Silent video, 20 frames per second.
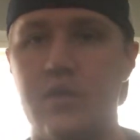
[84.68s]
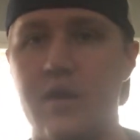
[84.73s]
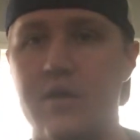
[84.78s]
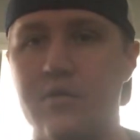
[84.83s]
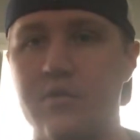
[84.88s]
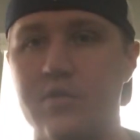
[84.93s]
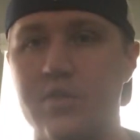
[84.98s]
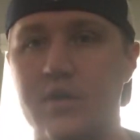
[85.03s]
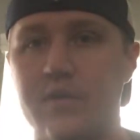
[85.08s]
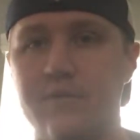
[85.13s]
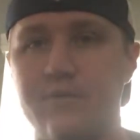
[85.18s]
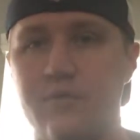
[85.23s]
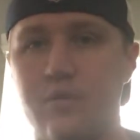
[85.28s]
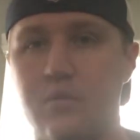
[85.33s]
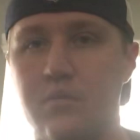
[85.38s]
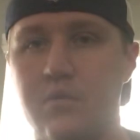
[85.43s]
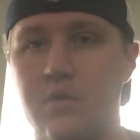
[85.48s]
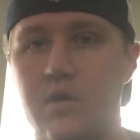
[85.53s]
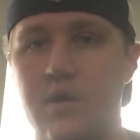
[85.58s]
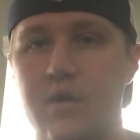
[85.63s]
everything
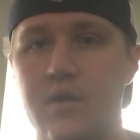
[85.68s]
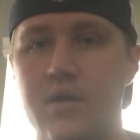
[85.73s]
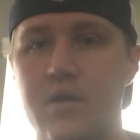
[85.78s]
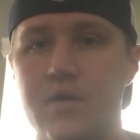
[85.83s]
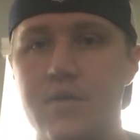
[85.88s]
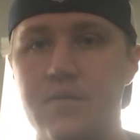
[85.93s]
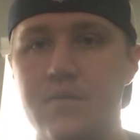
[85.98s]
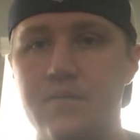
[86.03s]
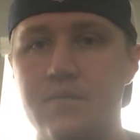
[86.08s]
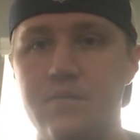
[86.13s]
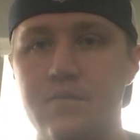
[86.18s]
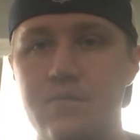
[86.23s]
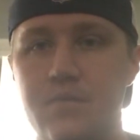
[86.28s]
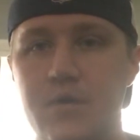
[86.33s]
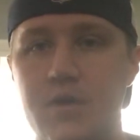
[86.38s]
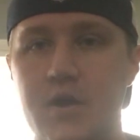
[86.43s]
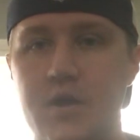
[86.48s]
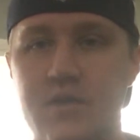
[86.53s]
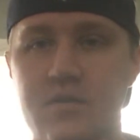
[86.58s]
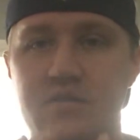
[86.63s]
from the
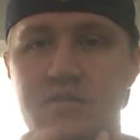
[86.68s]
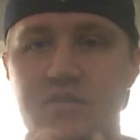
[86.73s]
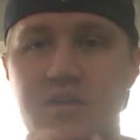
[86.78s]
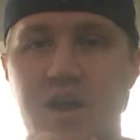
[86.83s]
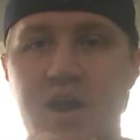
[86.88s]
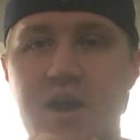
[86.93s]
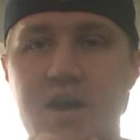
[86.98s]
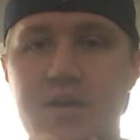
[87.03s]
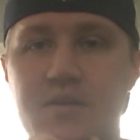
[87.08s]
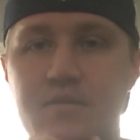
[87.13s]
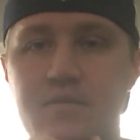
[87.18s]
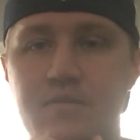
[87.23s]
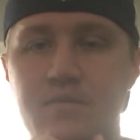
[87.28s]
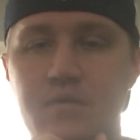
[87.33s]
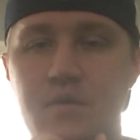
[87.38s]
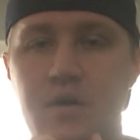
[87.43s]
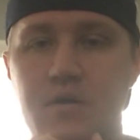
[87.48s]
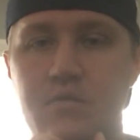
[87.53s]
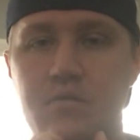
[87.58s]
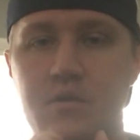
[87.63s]
inside
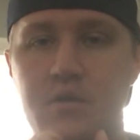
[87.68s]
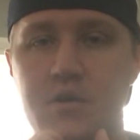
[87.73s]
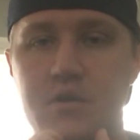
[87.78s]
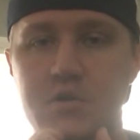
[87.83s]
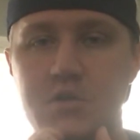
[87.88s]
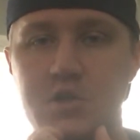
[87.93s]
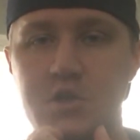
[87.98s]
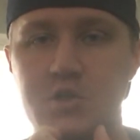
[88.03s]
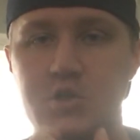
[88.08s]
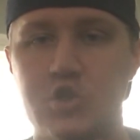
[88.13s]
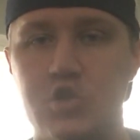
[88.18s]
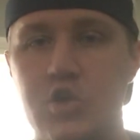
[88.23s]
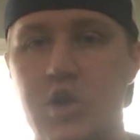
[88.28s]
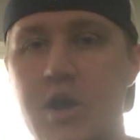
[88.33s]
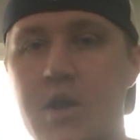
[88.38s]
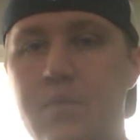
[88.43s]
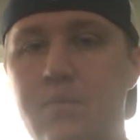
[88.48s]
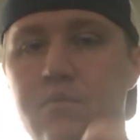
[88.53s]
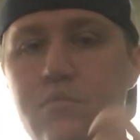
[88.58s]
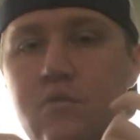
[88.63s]
of the chin
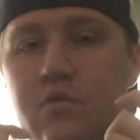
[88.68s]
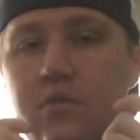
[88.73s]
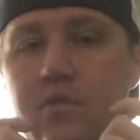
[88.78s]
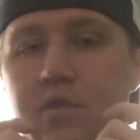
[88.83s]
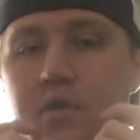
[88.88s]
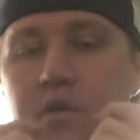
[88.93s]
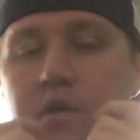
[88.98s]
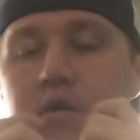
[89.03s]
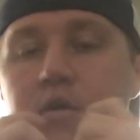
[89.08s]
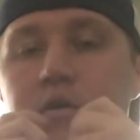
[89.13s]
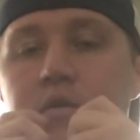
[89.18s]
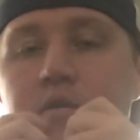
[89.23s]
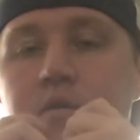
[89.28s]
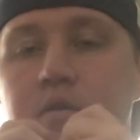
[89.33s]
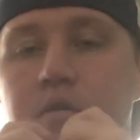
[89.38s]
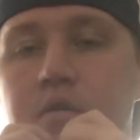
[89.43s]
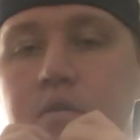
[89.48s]
strap to the